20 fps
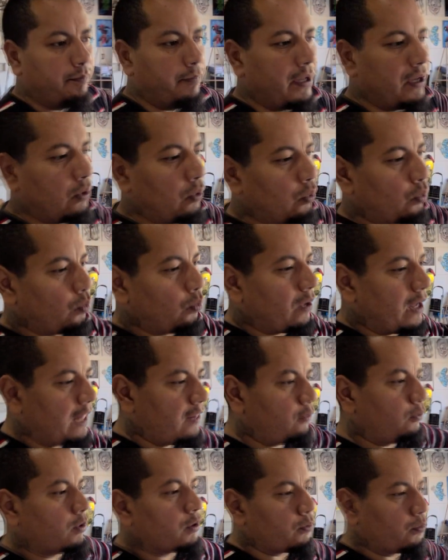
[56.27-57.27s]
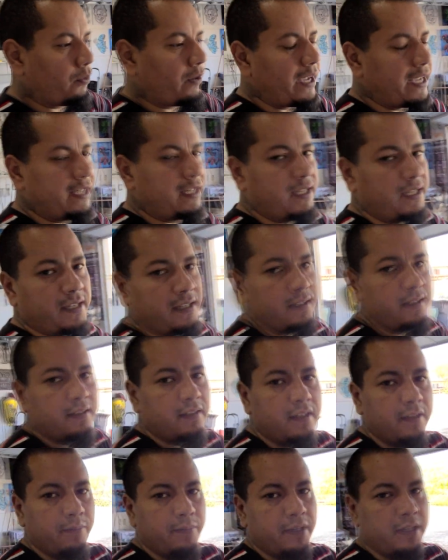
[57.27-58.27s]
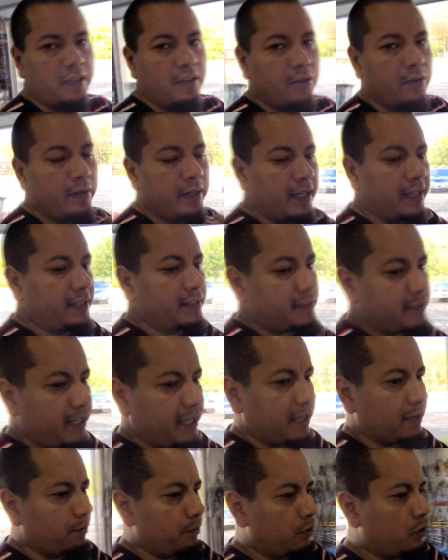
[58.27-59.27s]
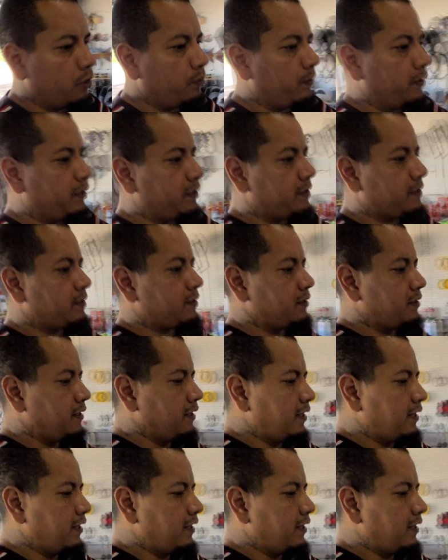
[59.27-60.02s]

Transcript: But while we're waiting, I'm going to go ahead and take a moment